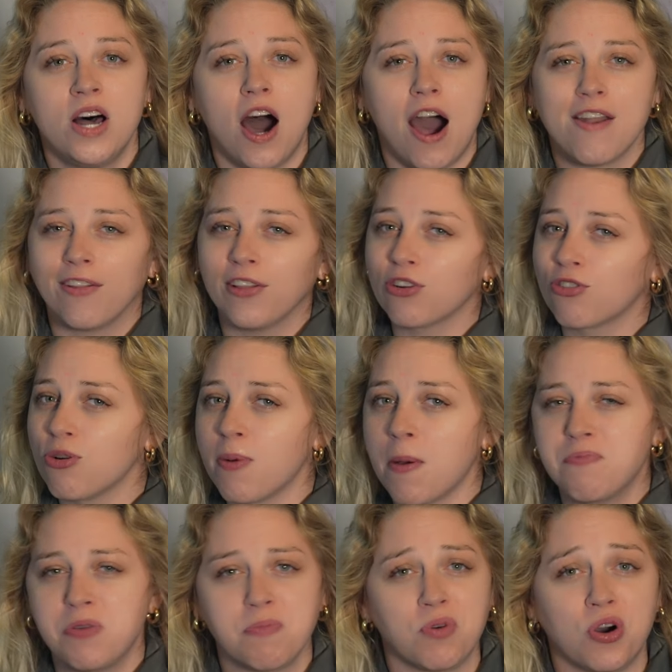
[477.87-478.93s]
Another group of
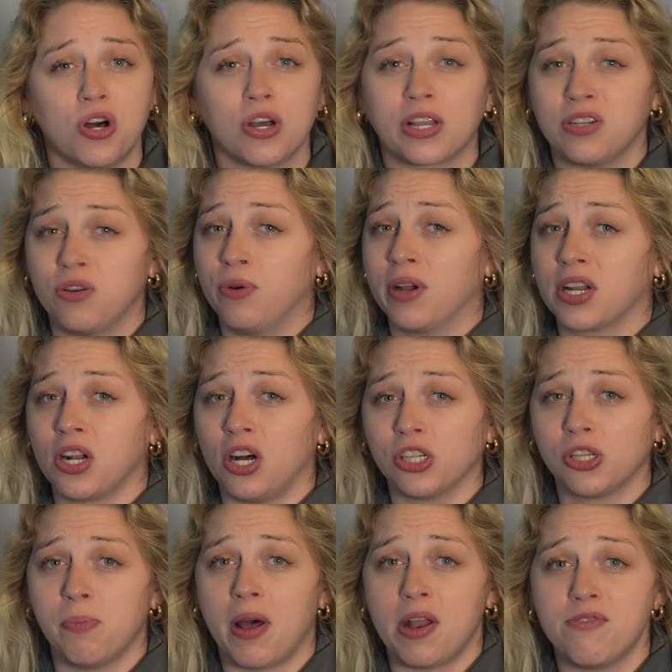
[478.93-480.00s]
people who it could
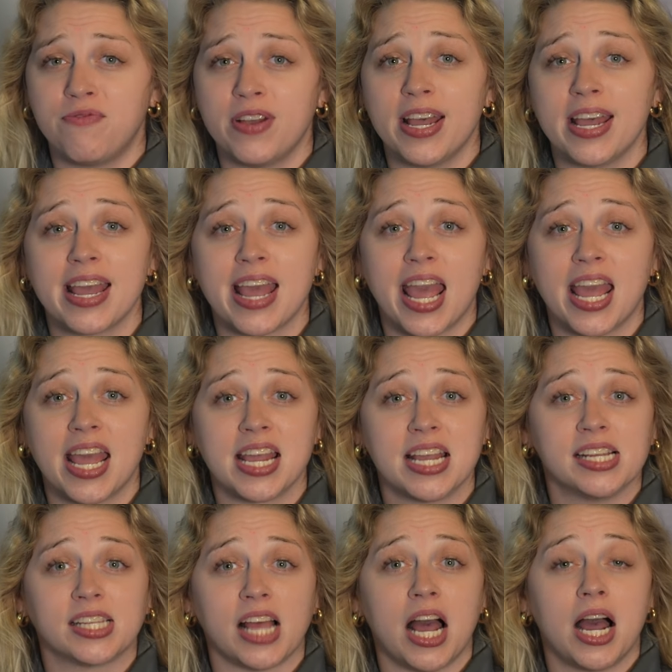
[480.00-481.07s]
also benefit is